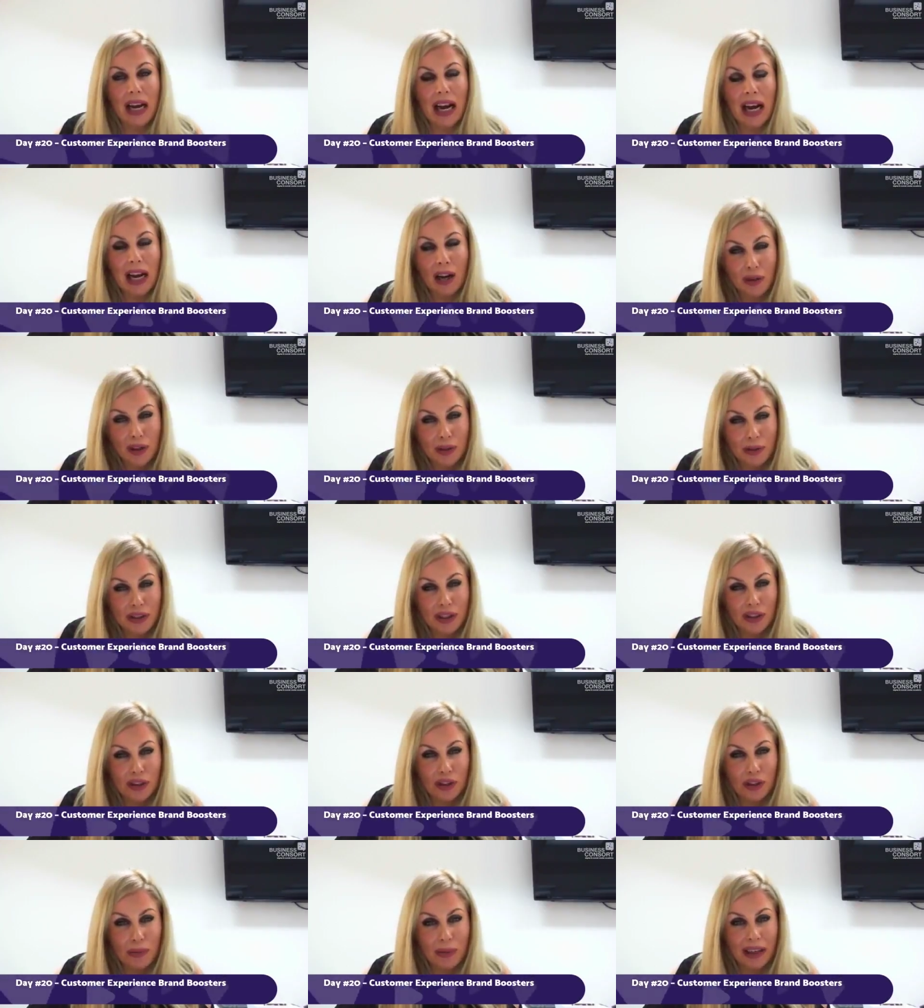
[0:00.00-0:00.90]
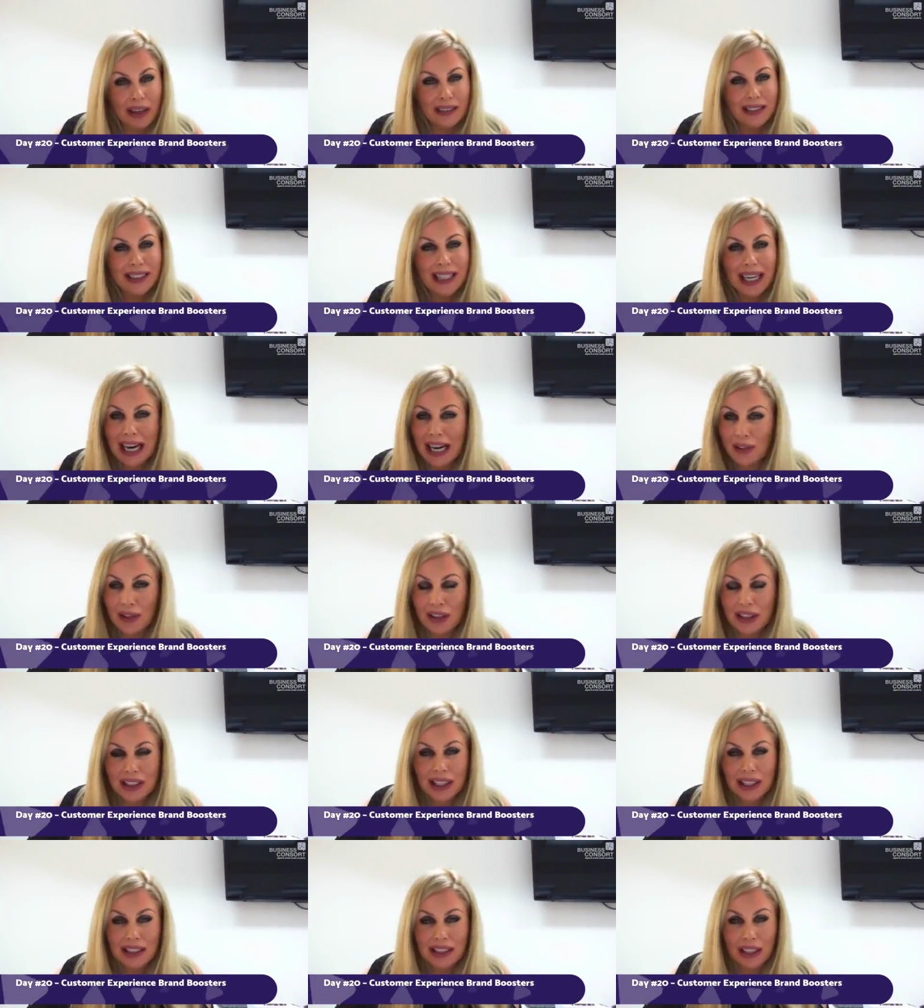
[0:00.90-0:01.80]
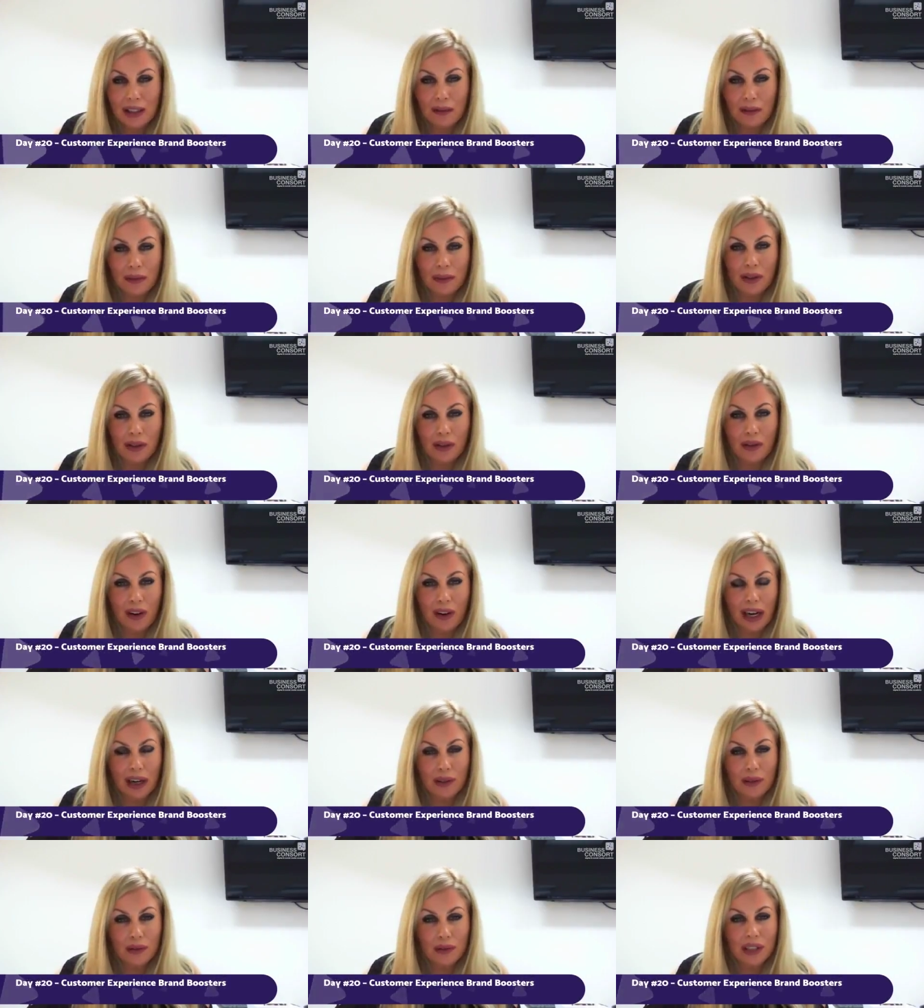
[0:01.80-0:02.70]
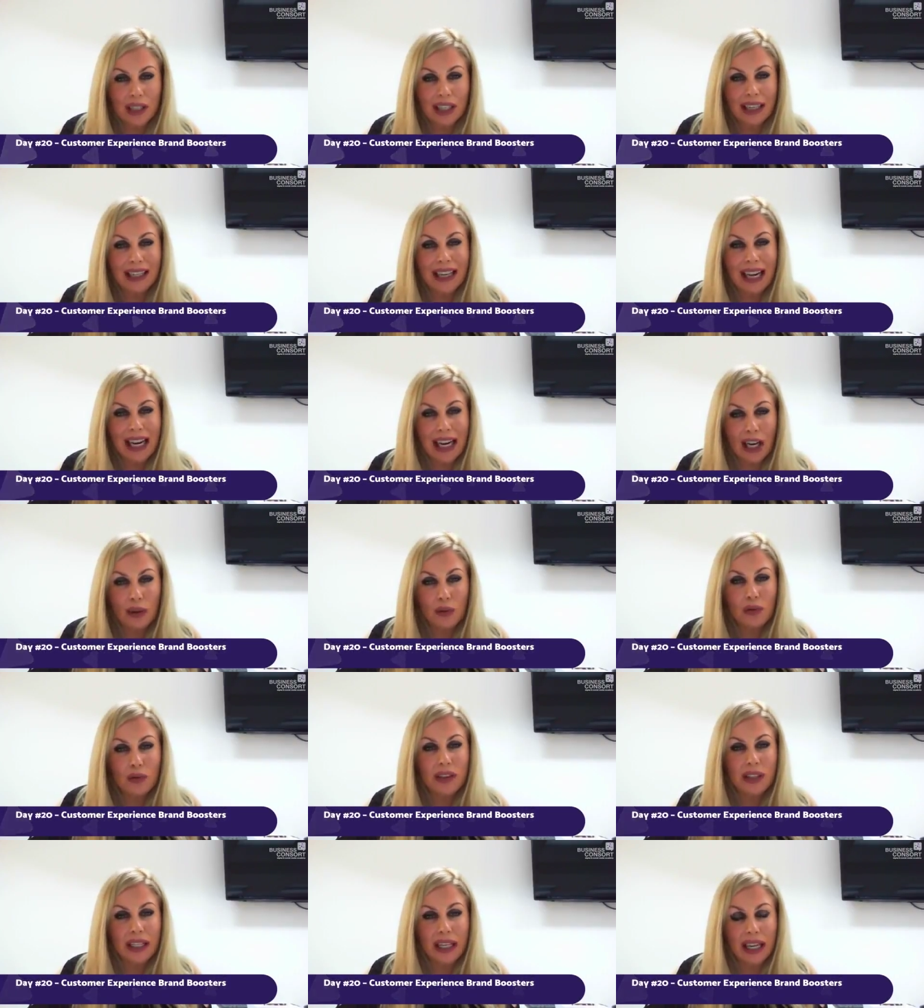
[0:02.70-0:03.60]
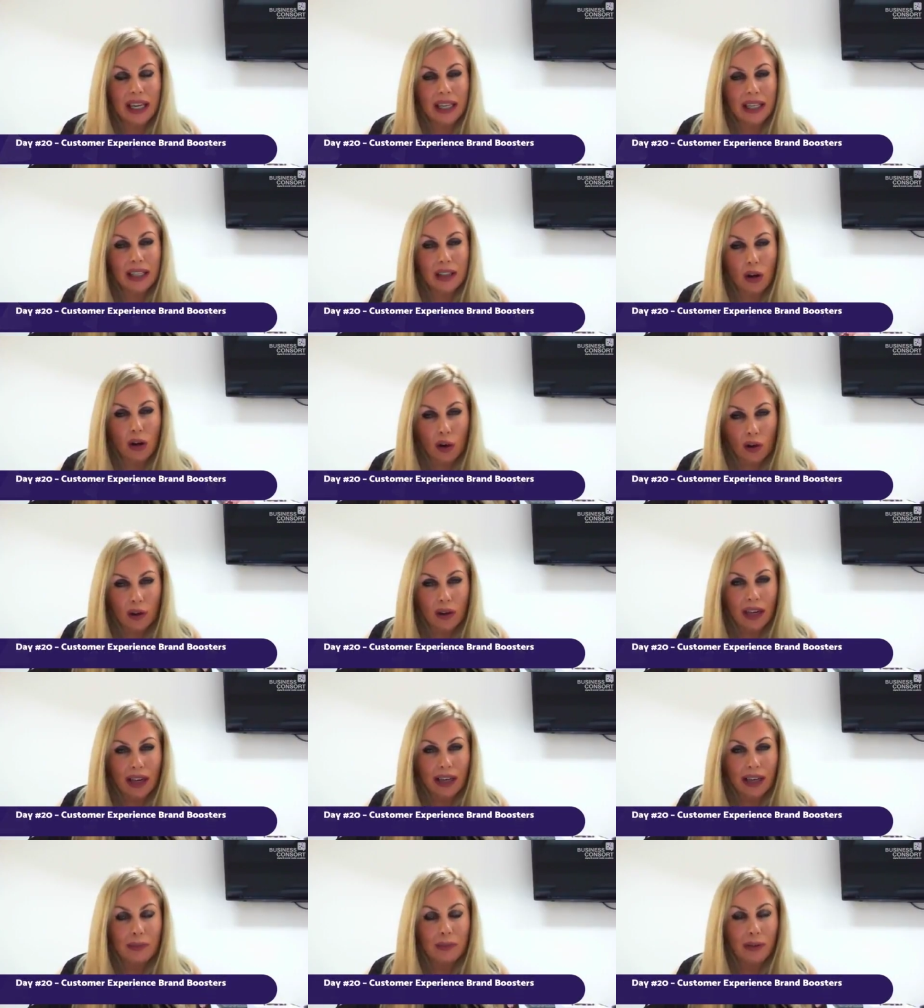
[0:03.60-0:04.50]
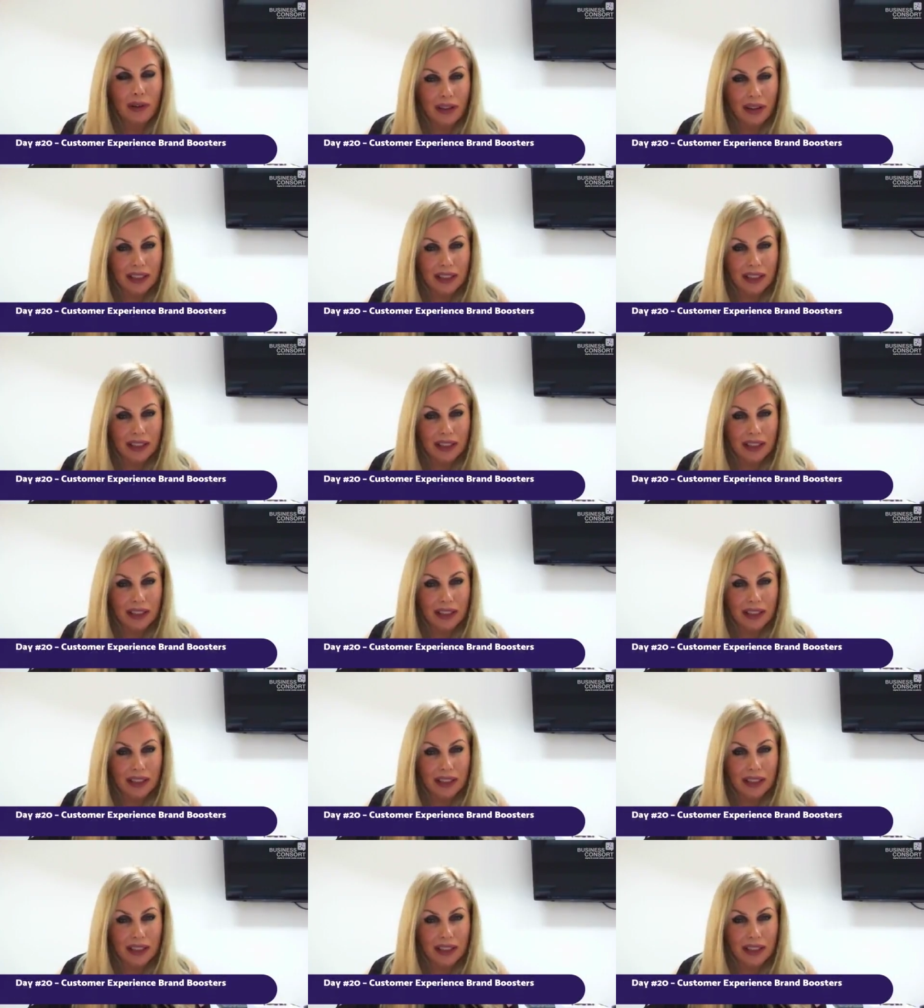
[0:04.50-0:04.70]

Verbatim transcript: how to position your brand, how to stand out from the crowd, and how to get online